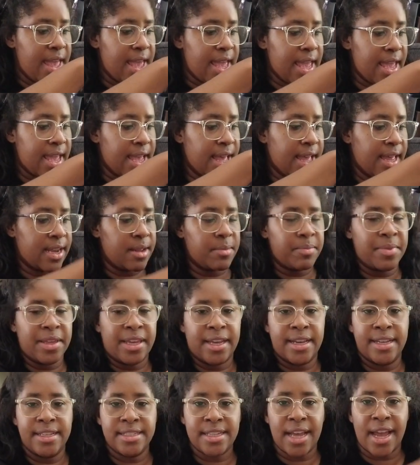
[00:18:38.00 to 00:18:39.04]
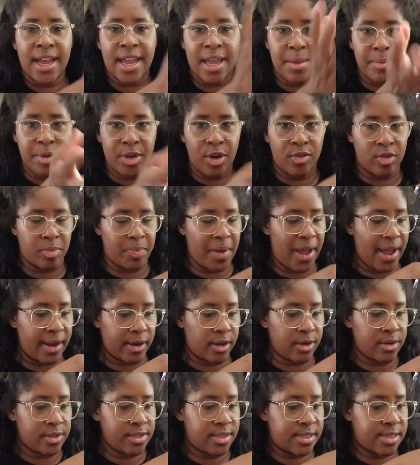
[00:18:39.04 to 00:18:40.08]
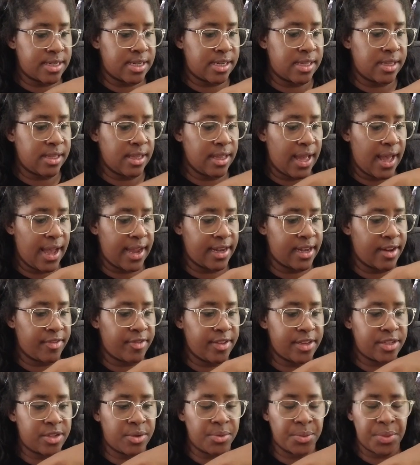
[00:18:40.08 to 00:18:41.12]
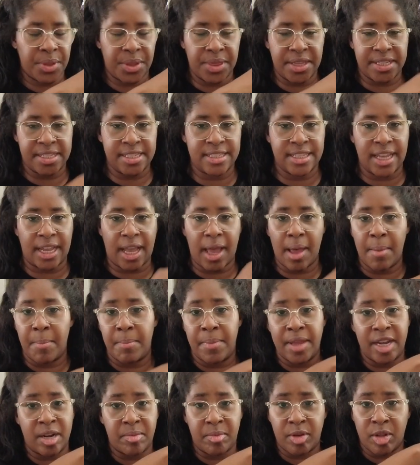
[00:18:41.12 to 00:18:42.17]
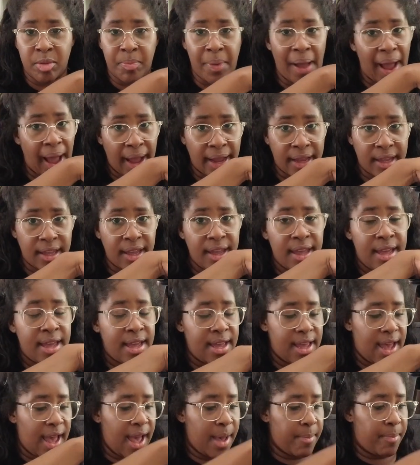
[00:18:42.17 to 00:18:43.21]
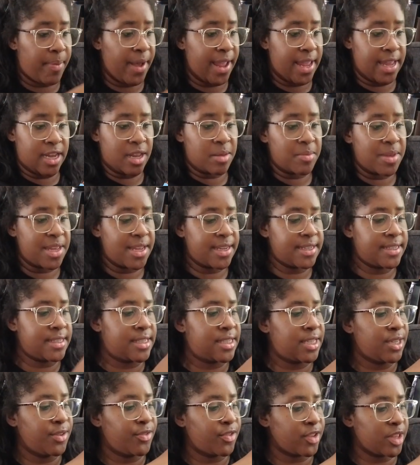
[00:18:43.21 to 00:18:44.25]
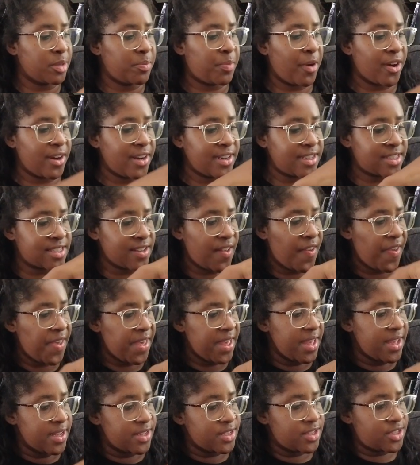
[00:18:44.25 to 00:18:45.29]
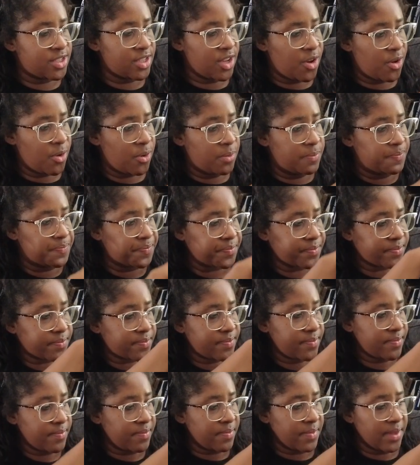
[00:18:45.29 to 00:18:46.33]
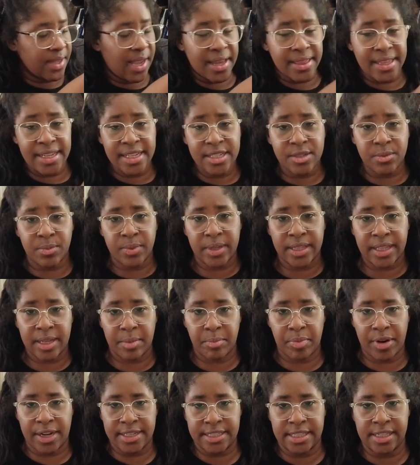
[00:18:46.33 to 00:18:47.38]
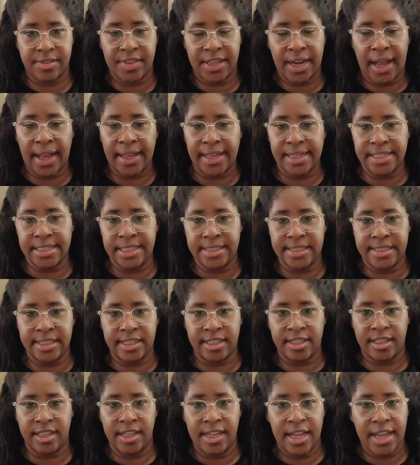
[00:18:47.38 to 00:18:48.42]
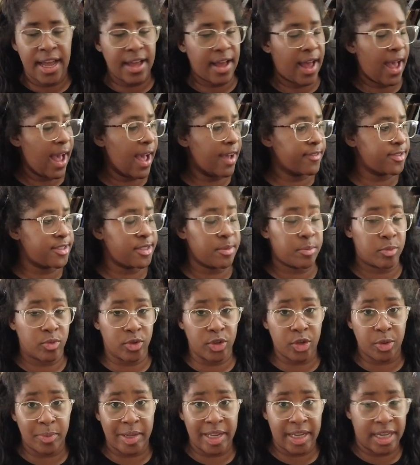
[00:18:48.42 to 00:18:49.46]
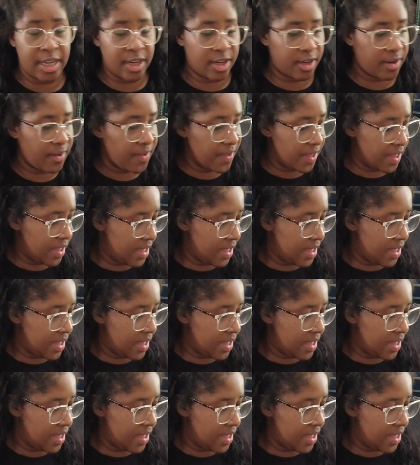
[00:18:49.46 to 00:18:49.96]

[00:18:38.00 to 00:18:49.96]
And because I am an overpacker still, I definitely don't think this is like a minimal pack by any means for the parks. So I think it's really impressive that I can still have some room in here.